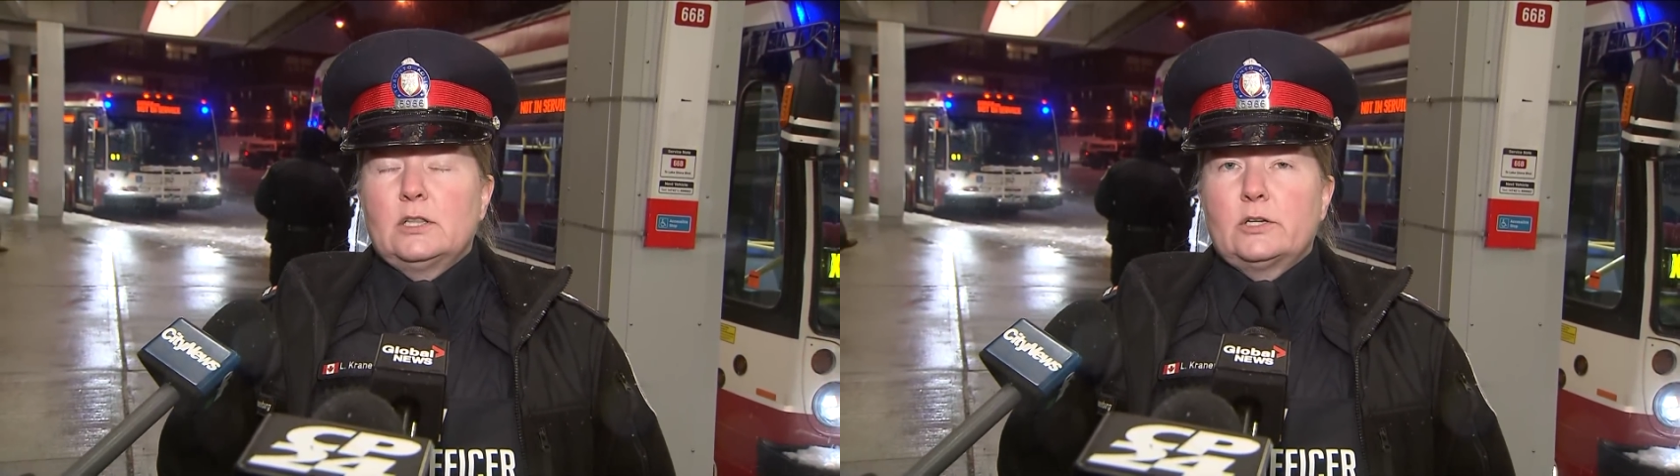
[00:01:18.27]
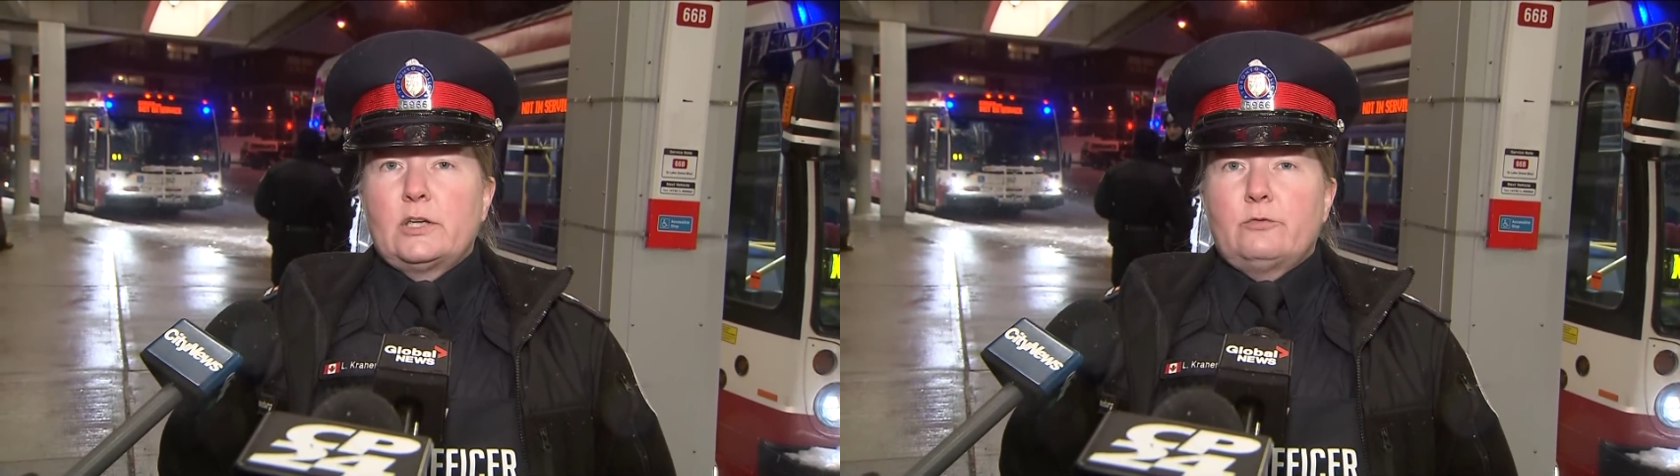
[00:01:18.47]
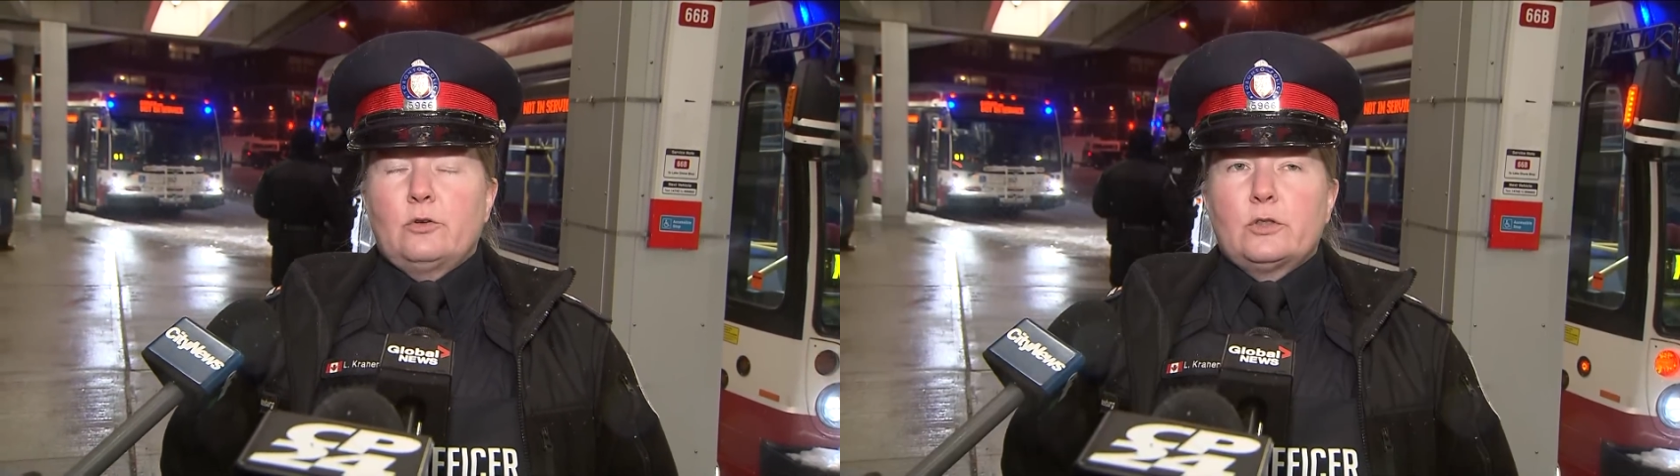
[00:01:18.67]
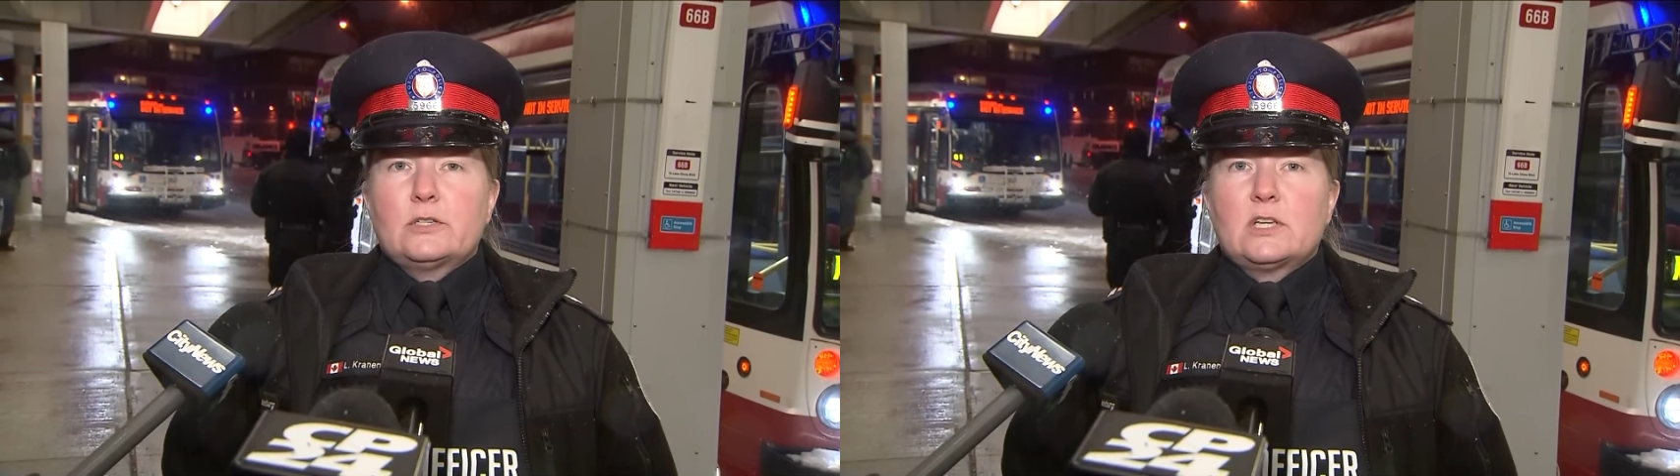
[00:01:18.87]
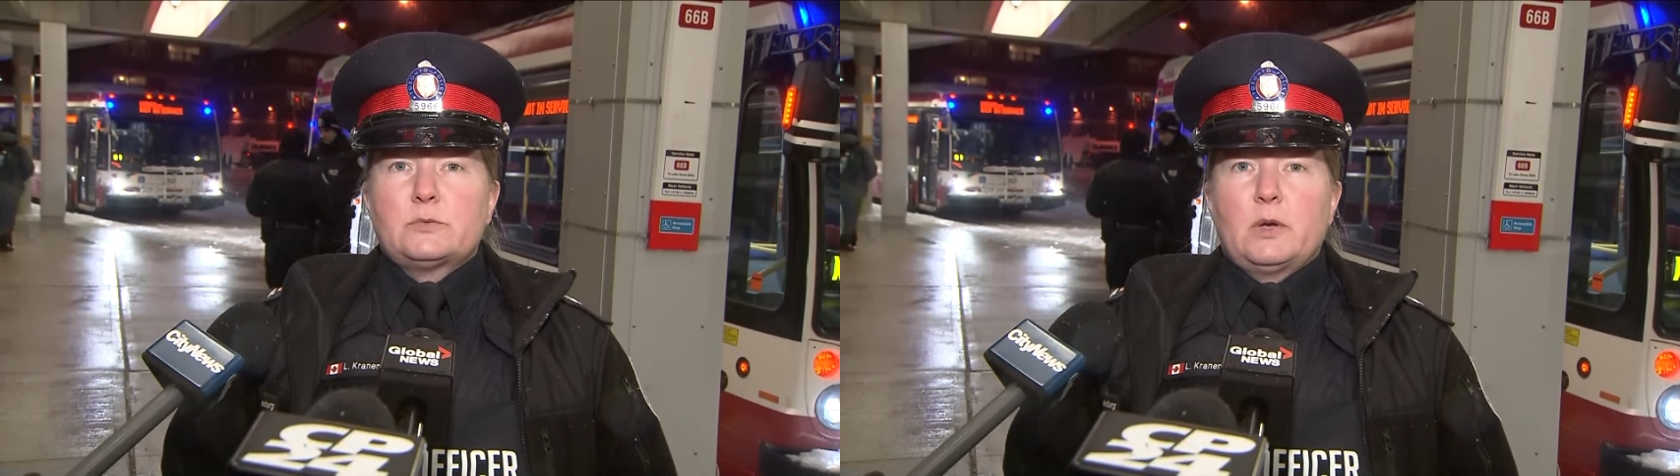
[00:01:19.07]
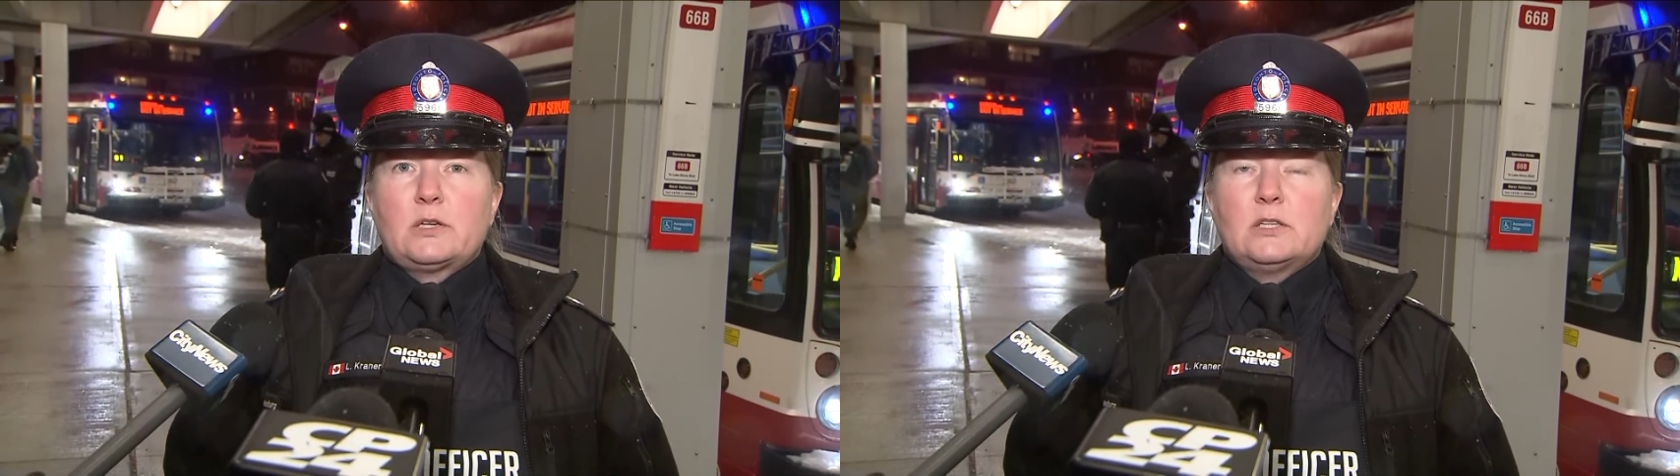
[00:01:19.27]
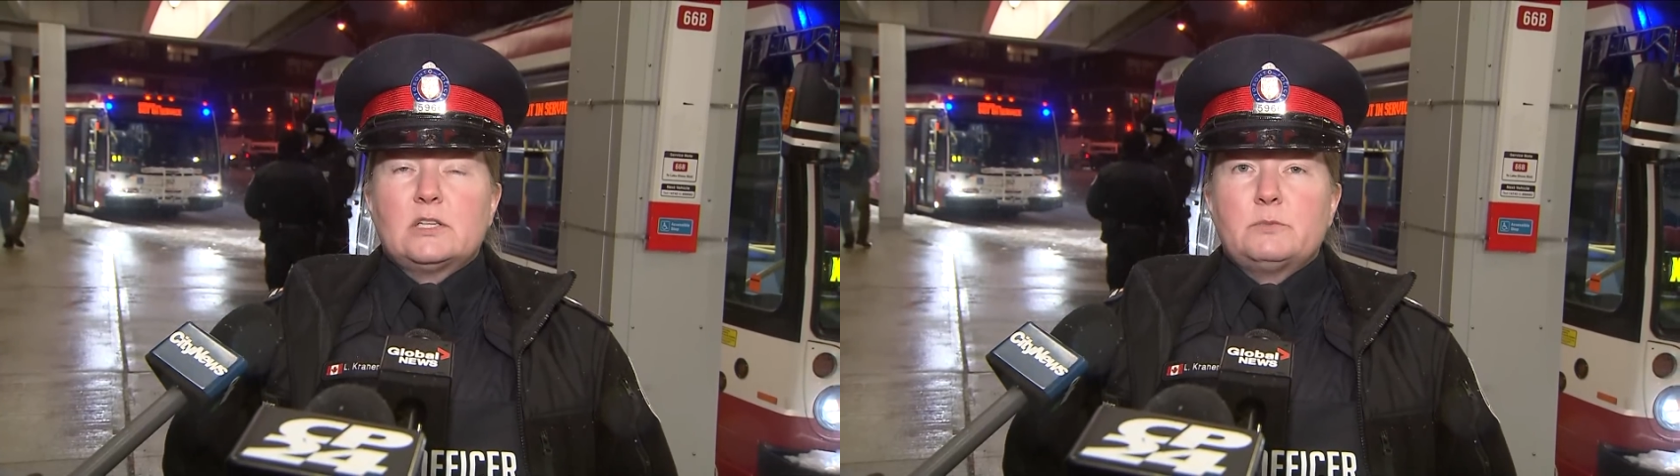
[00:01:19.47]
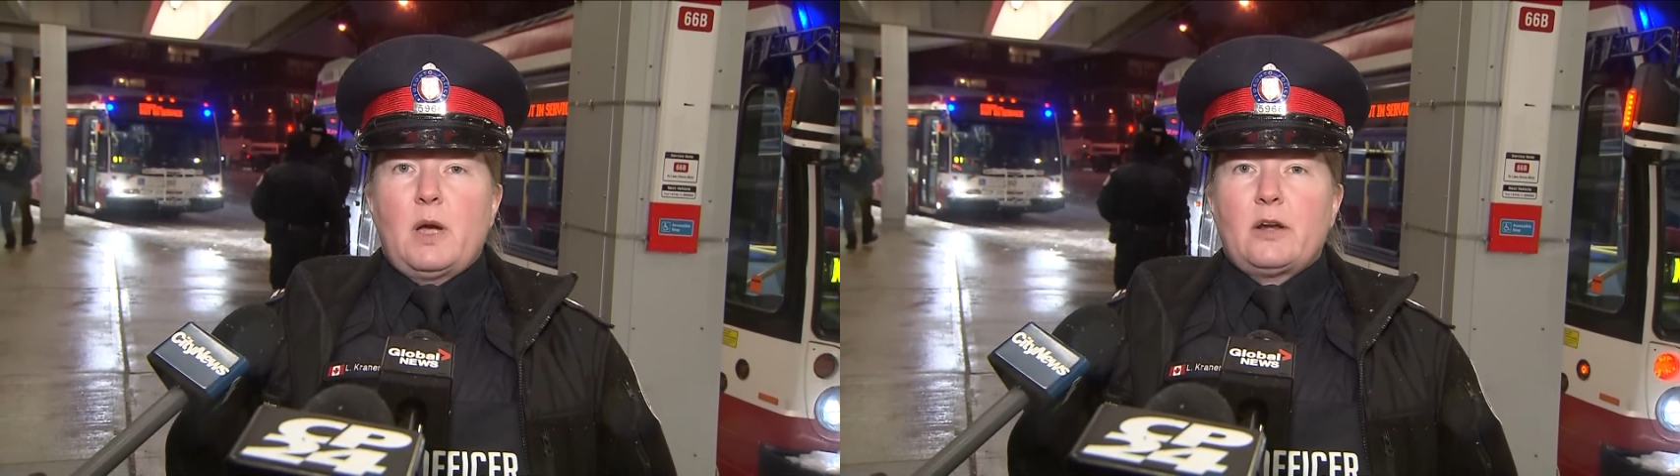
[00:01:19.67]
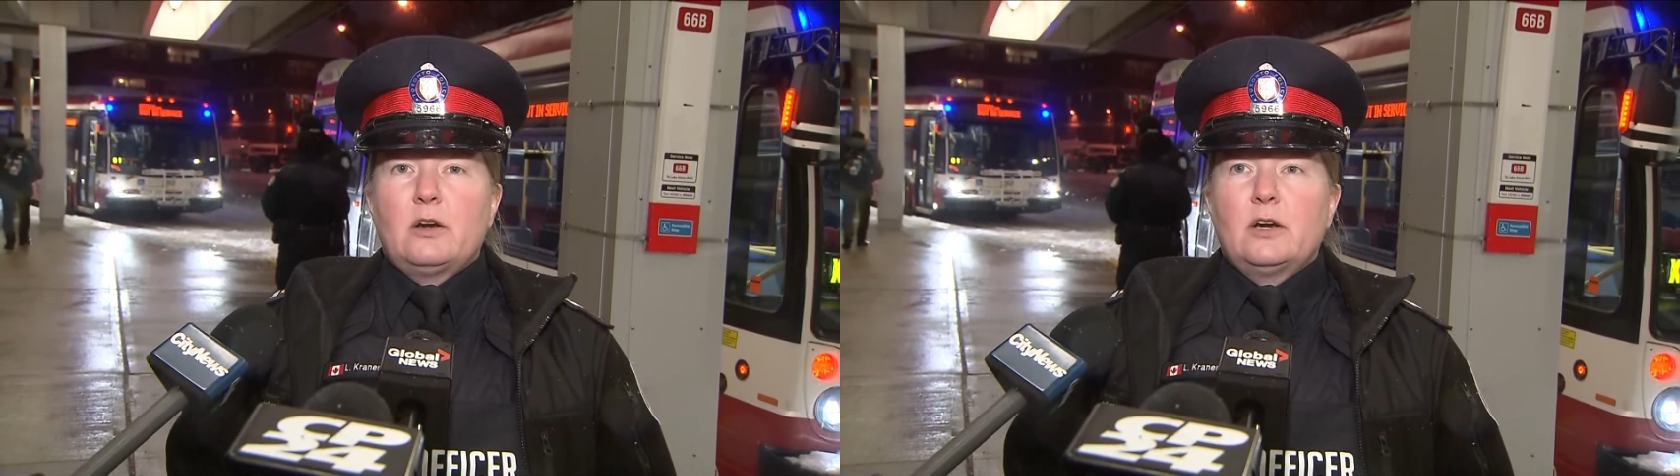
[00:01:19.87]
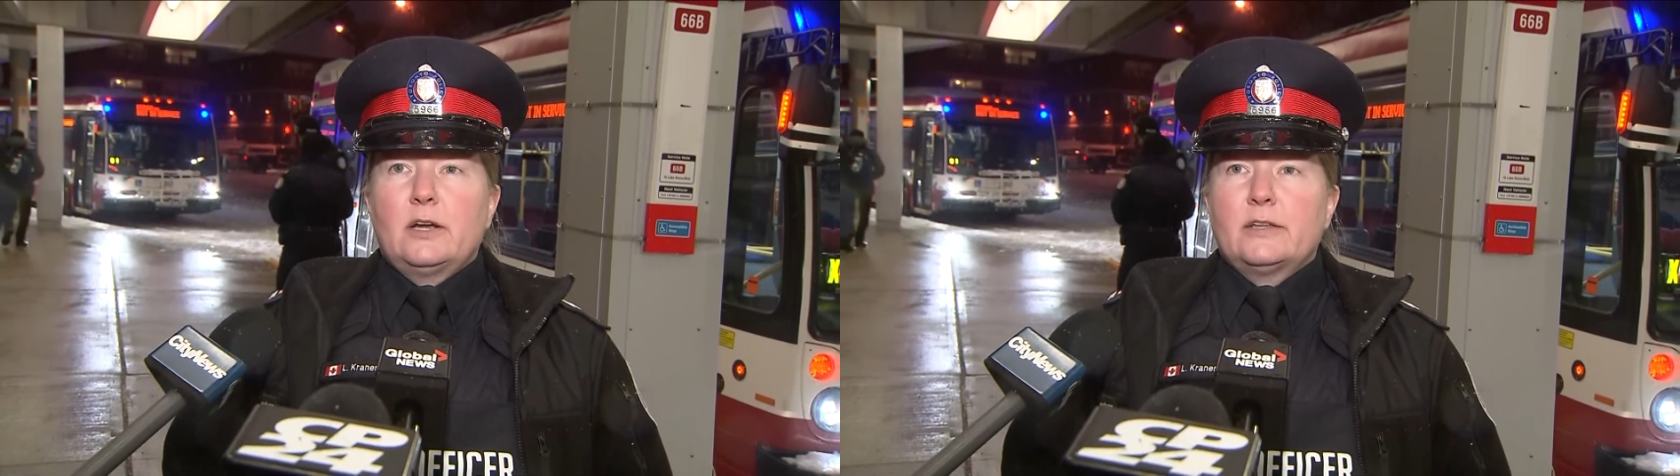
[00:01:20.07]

looking for, the suspect in this matter.